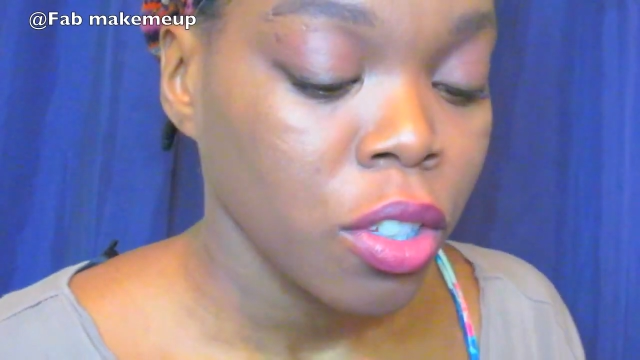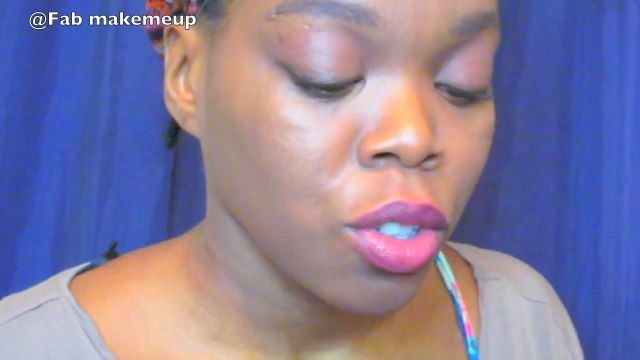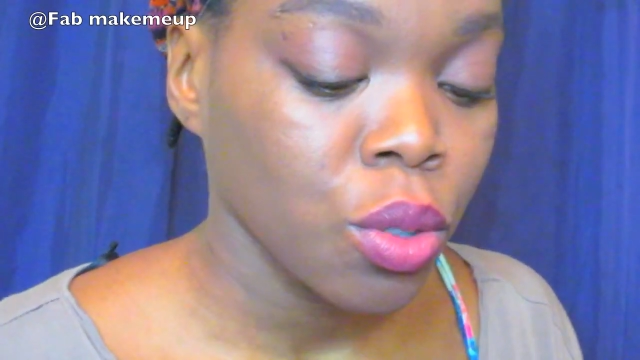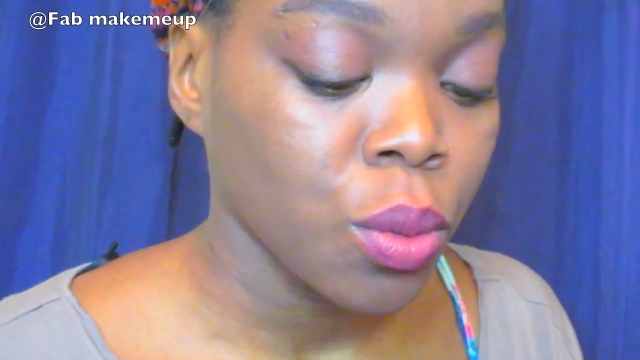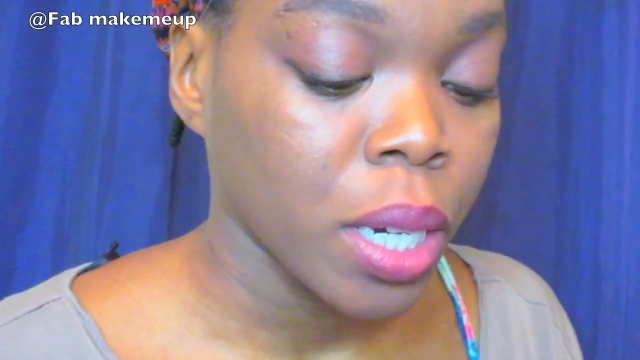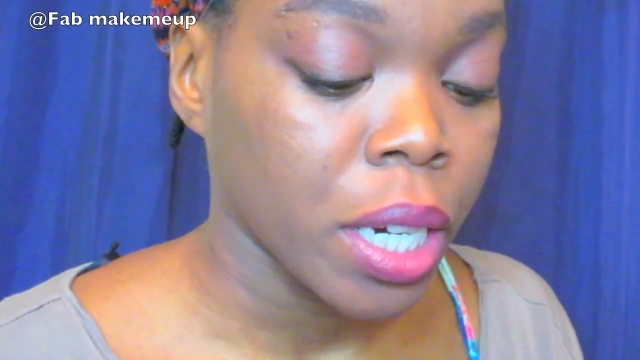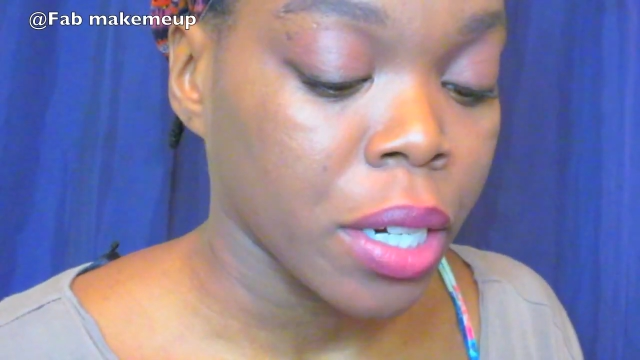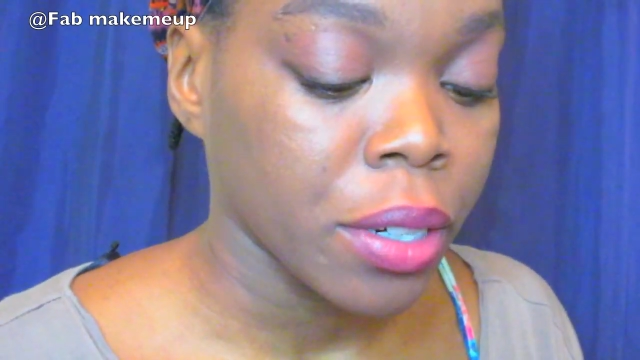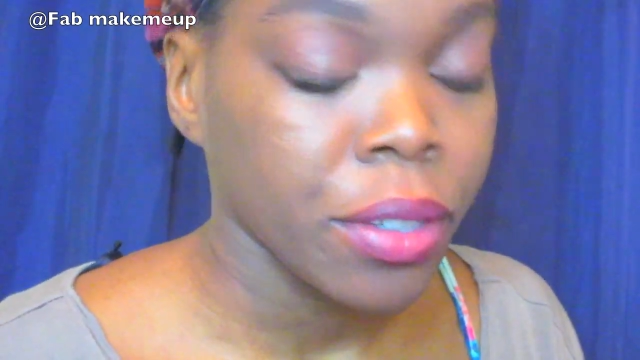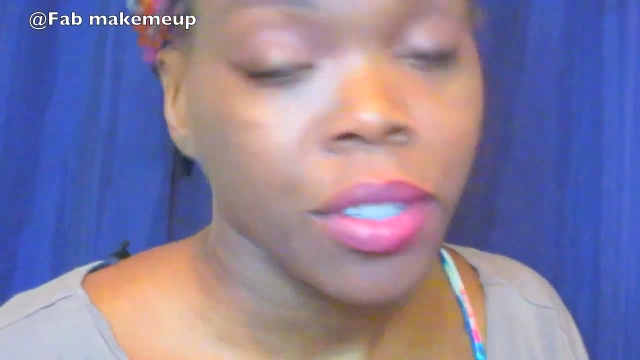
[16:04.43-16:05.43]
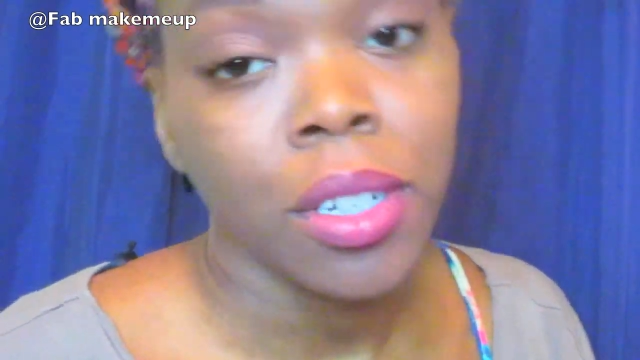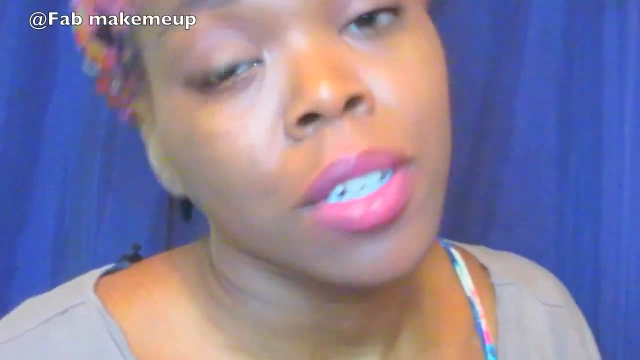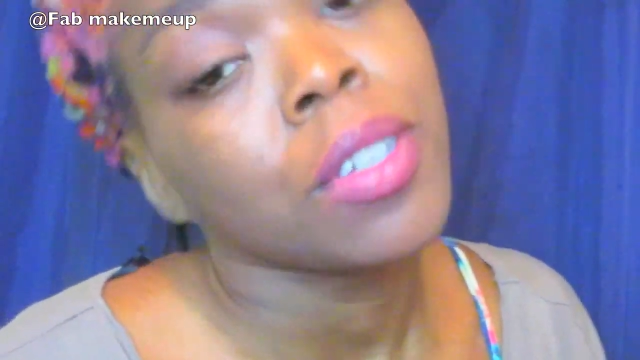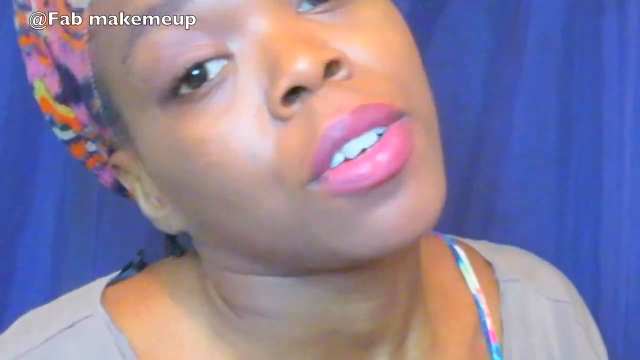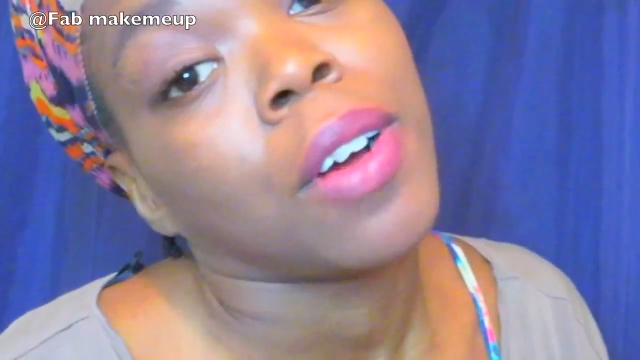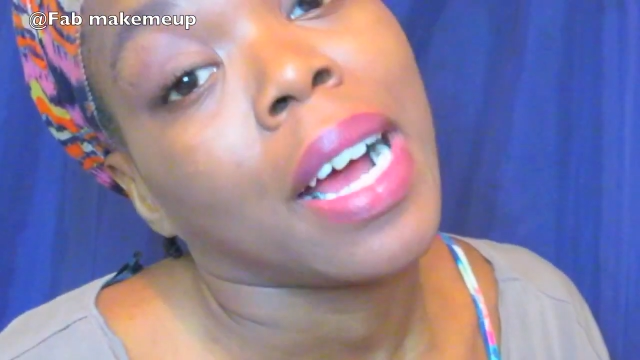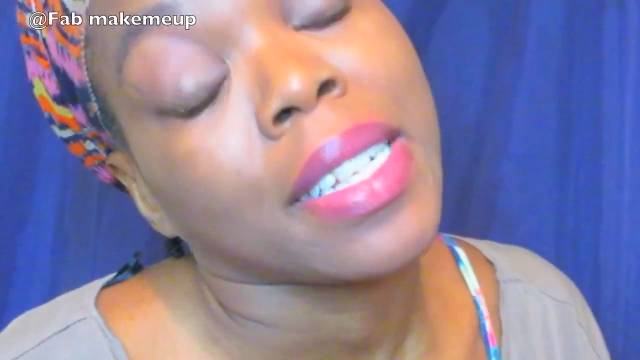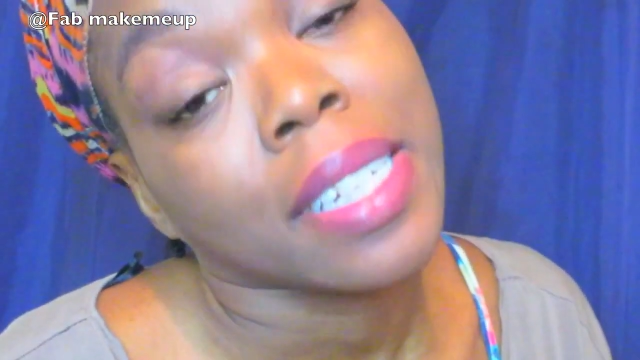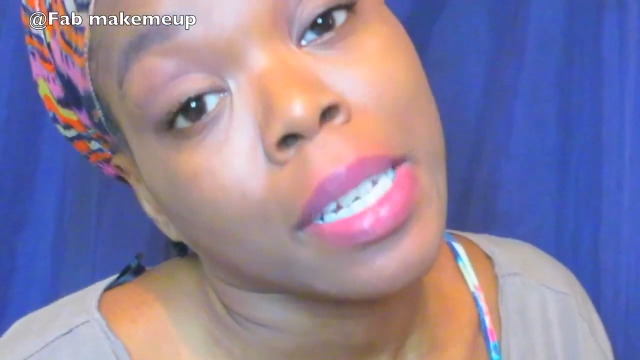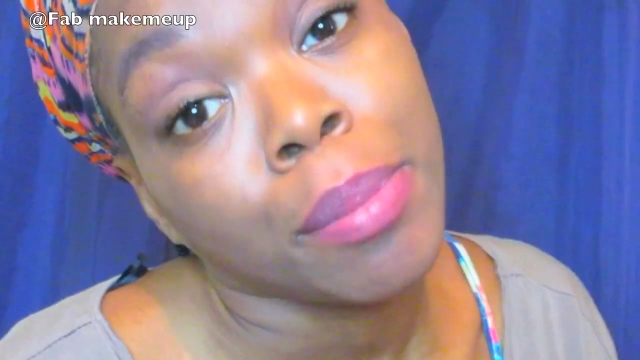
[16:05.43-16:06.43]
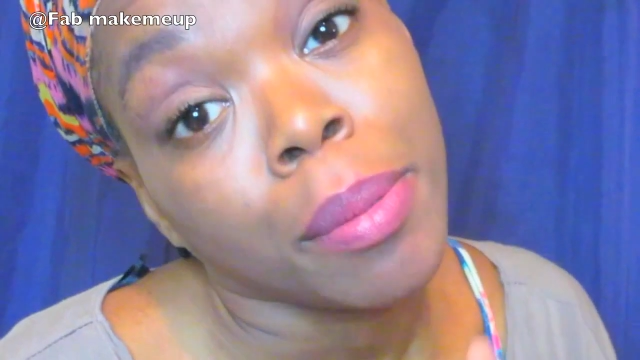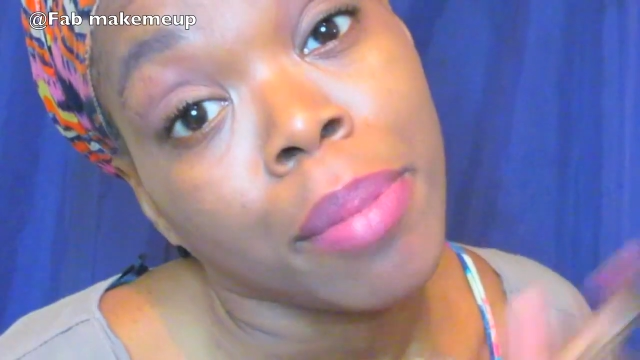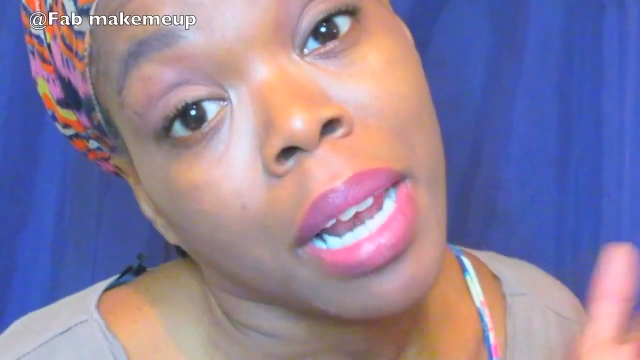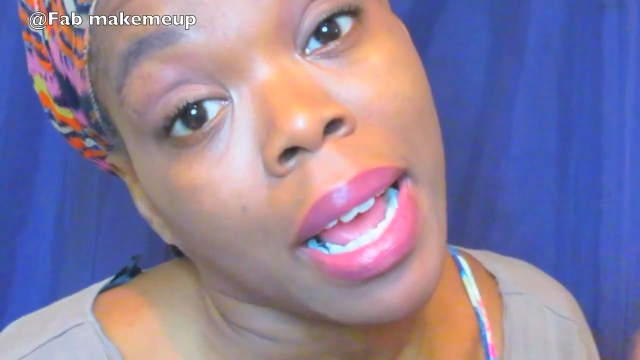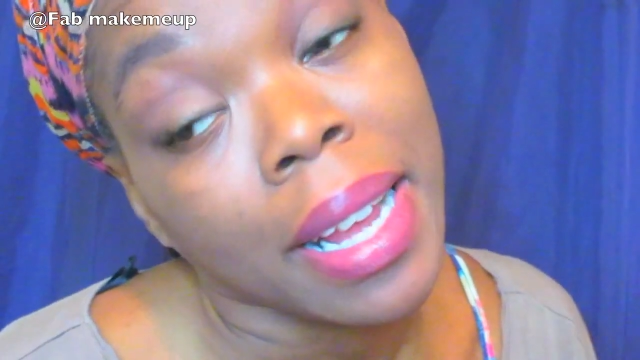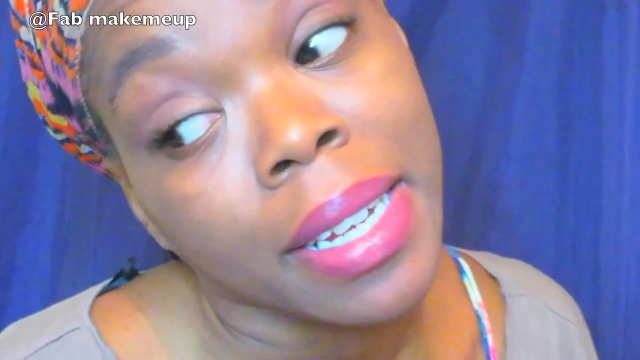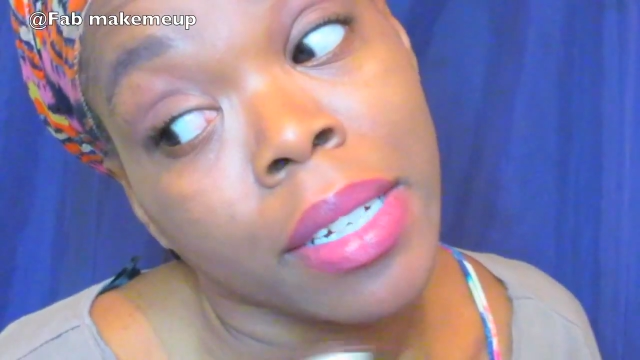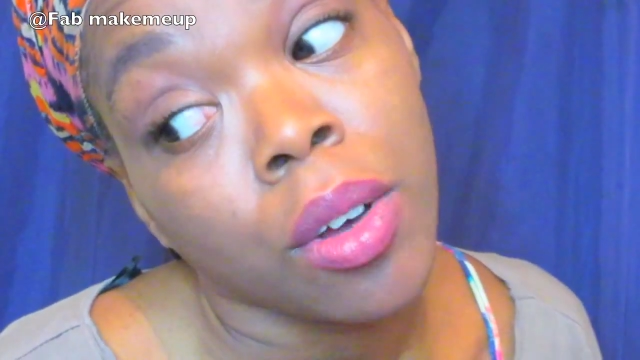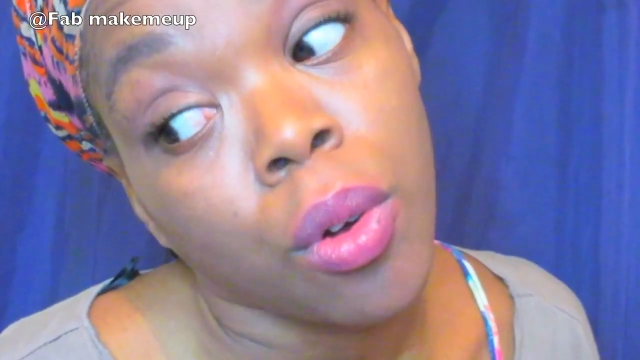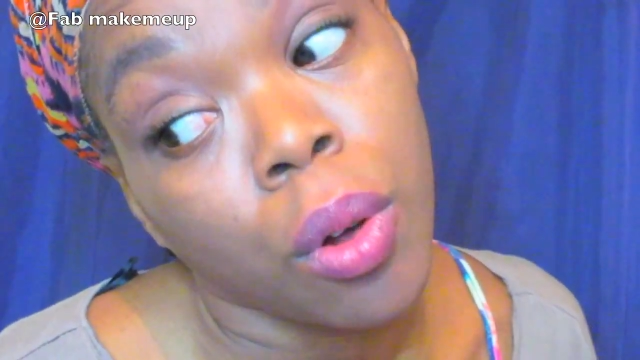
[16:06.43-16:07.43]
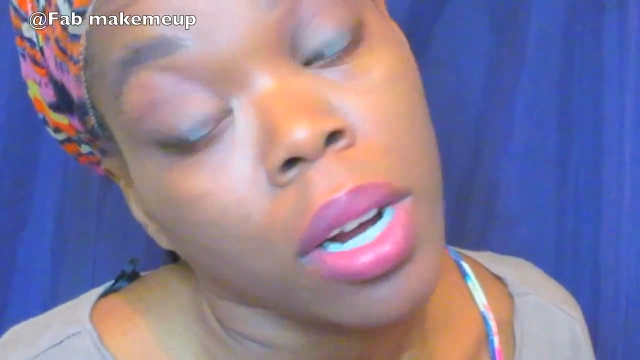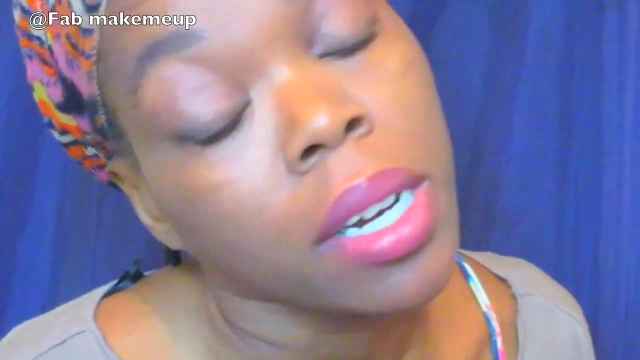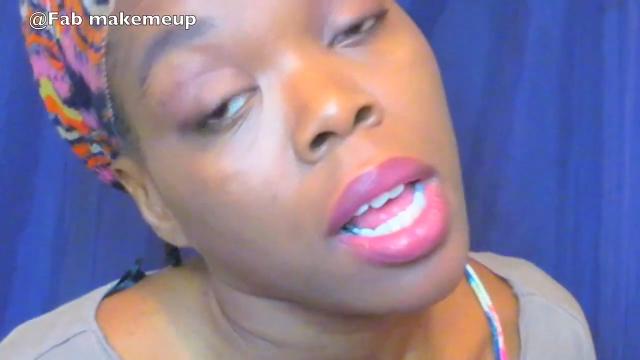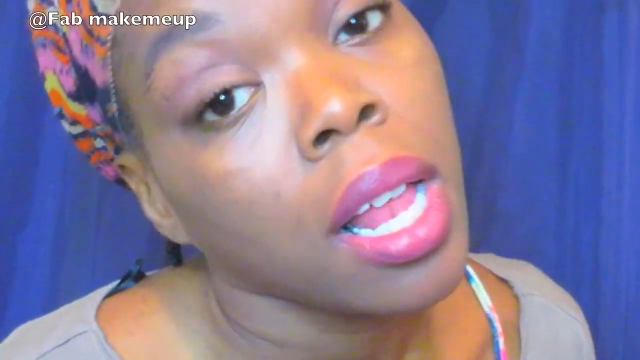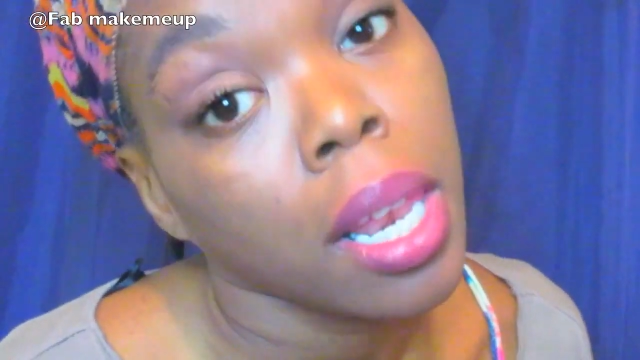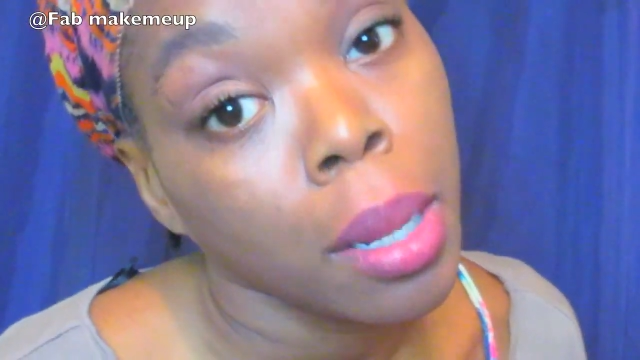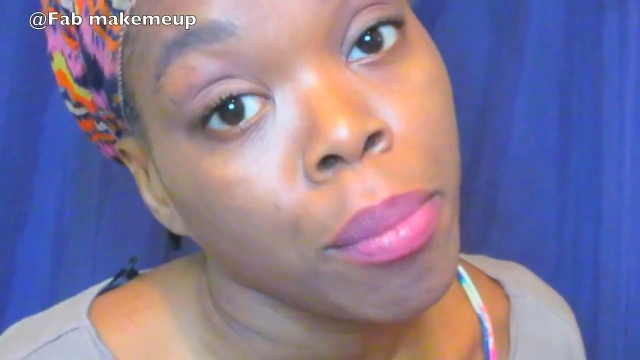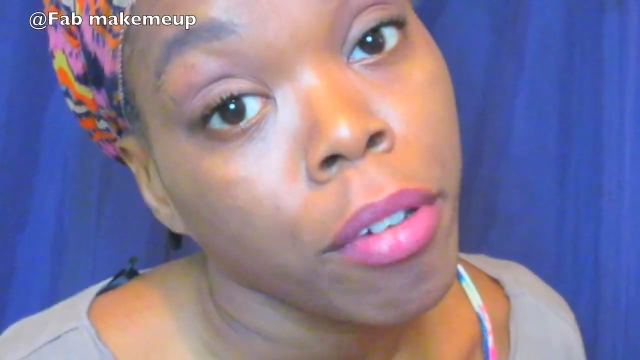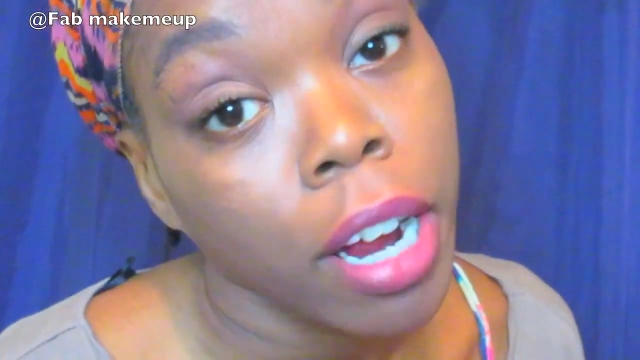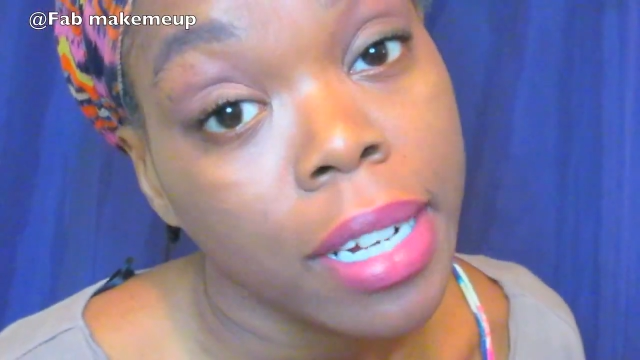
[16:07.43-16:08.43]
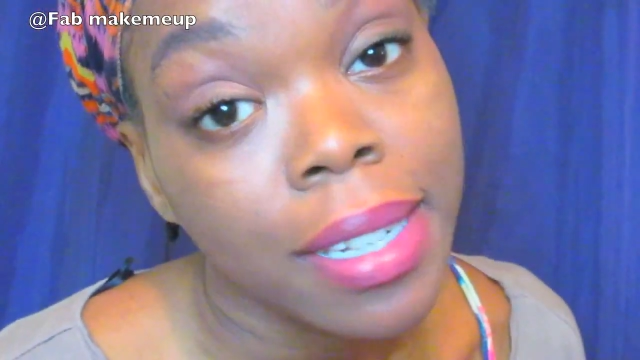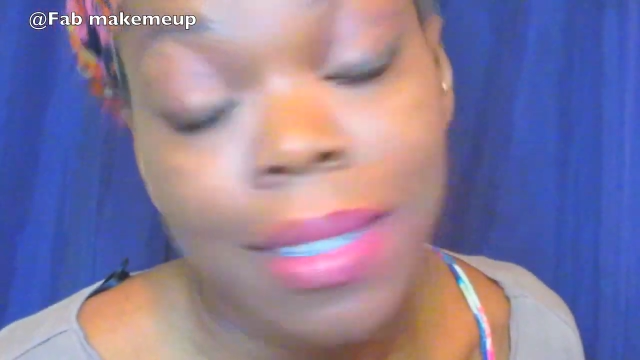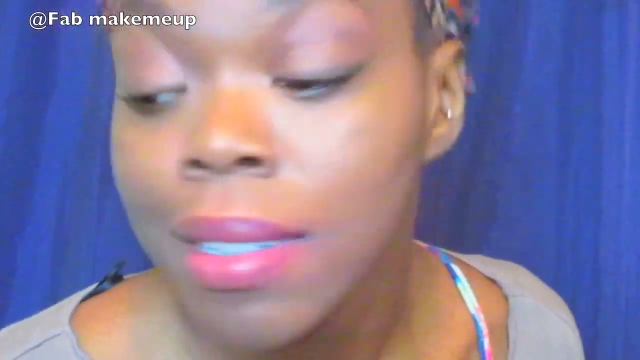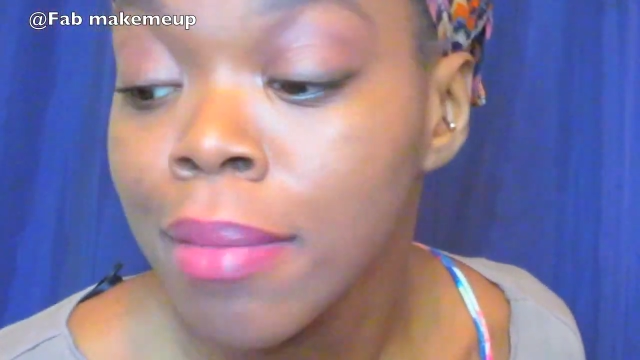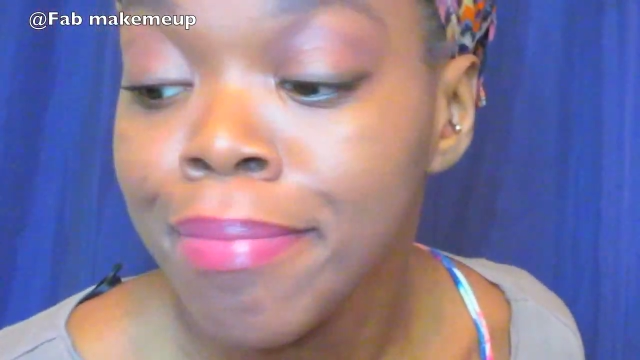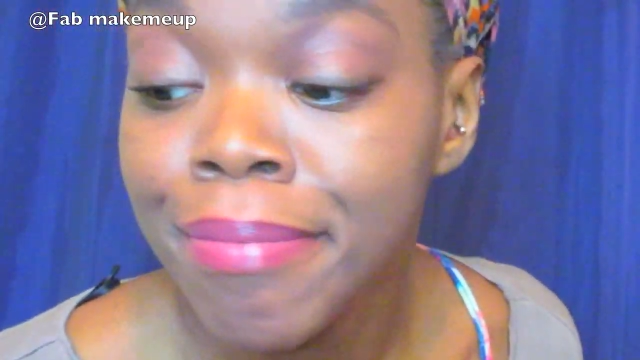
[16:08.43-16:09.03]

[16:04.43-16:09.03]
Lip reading: to wear so you don't have to keep applying on lip product.